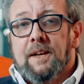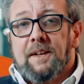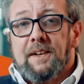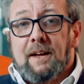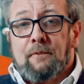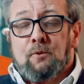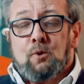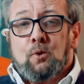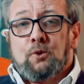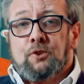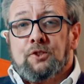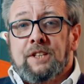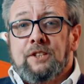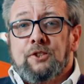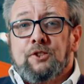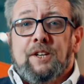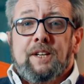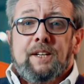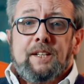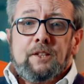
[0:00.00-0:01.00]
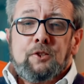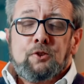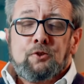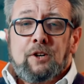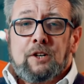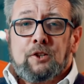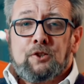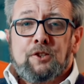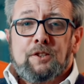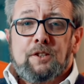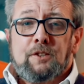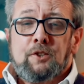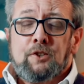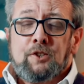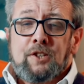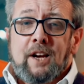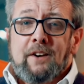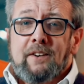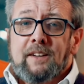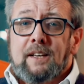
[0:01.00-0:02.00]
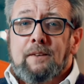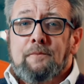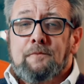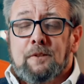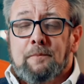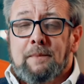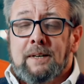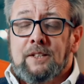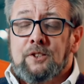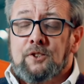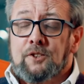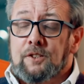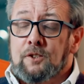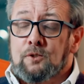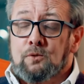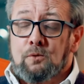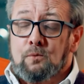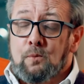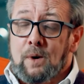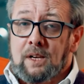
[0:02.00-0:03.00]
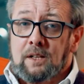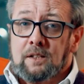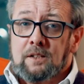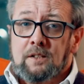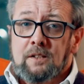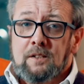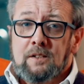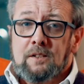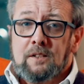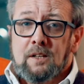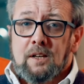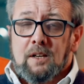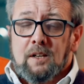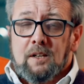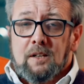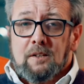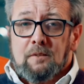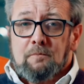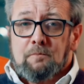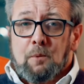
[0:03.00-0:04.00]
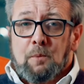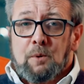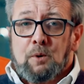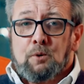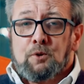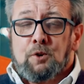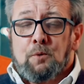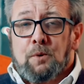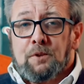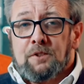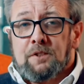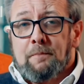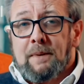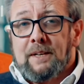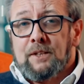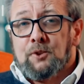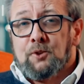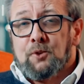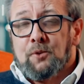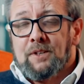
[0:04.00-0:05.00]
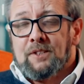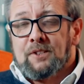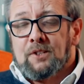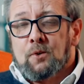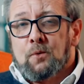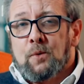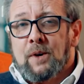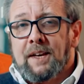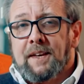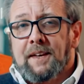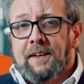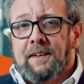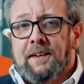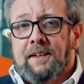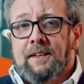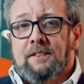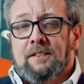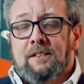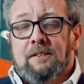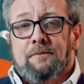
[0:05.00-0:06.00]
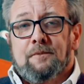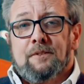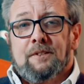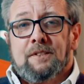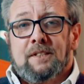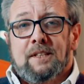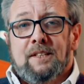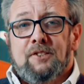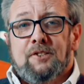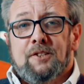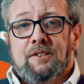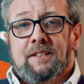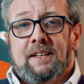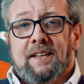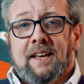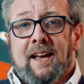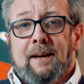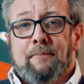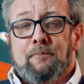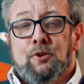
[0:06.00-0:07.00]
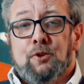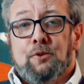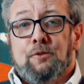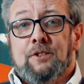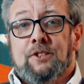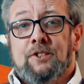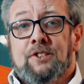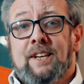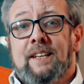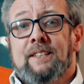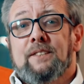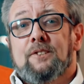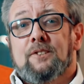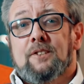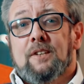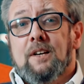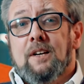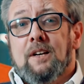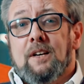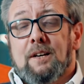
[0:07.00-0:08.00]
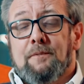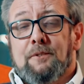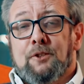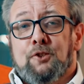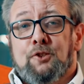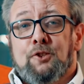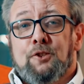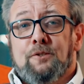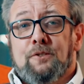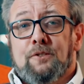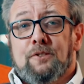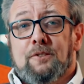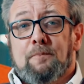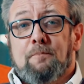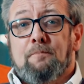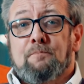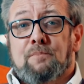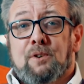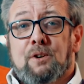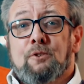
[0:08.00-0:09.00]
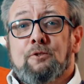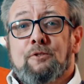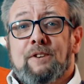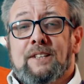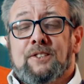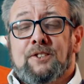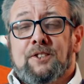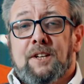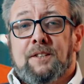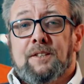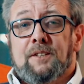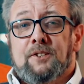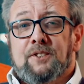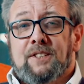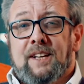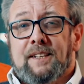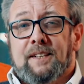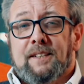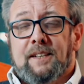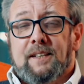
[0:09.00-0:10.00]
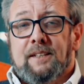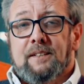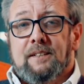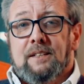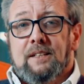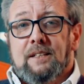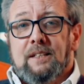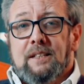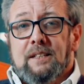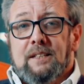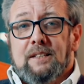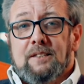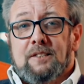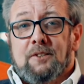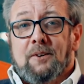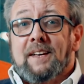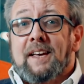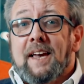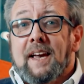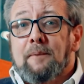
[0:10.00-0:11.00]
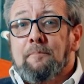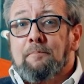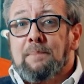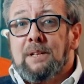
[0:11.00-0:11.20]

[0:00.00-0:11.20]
Now, of course, teaching and instruction and sharing information is all well and good, but we also want to make sure it's quick and easy for a teacher to capture a sense of a student's progress and understanding. So again,